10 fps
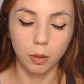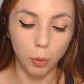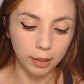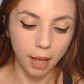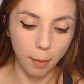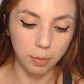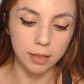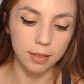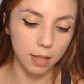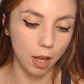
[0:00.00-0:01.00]
What
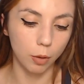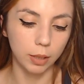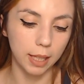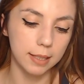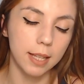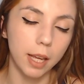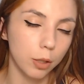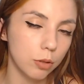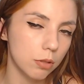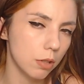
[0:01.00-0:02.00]
happens? So let's say
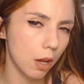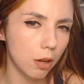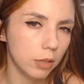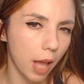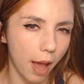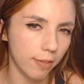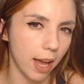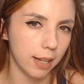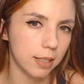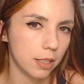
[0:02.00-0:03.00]
you don't have
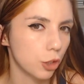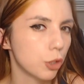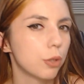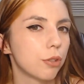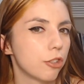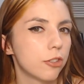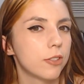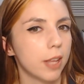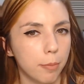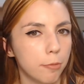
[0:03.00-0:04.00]
access to the
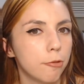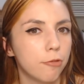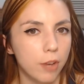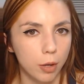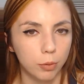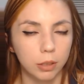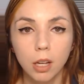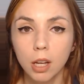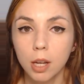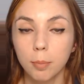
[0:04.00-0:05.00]
same phone,
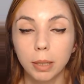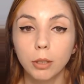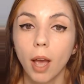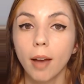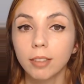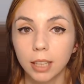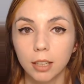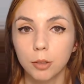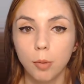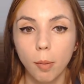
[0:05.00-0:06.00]
but you have
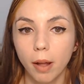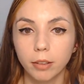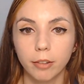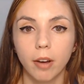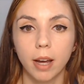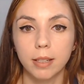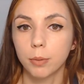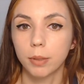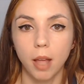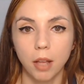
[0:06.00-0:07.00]
another mobile device
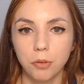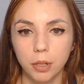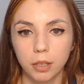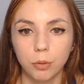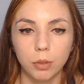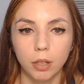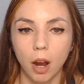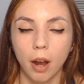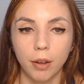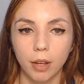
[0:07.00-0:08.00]
with Android or
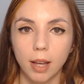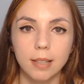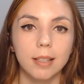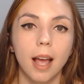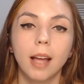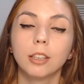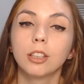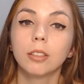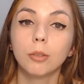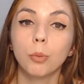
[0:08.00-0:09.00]
iOS,
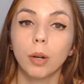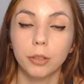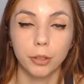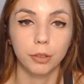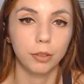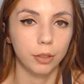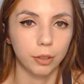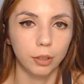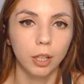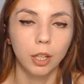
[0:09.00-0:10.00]
and what you
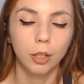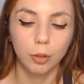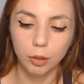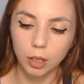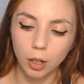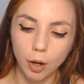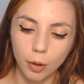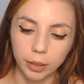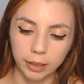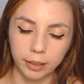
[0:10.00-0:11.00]
do? You
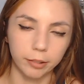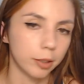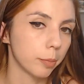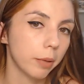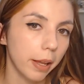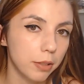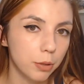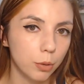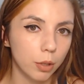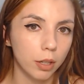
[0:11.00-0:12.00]
go in either Play
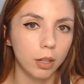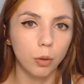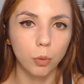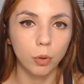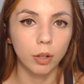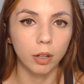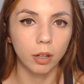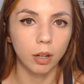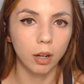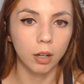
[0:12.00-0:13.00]
Store
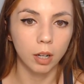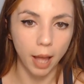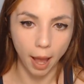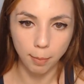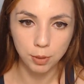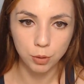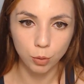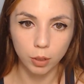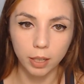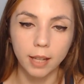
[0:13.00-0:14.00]
or uh, App
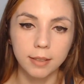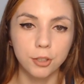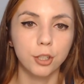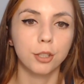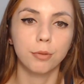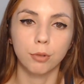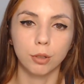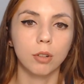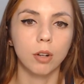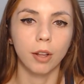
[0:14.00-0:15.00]
Store and search for
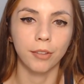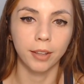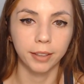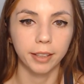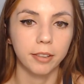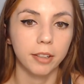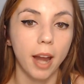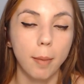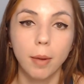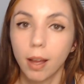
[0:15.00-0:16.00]
Google Authenticator
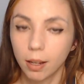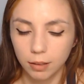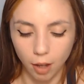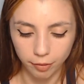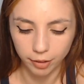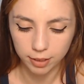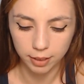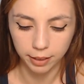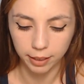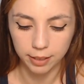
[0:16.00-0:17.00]
app and
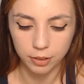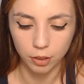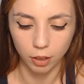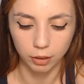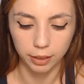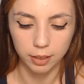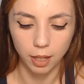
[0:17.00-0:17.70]
obviously install it.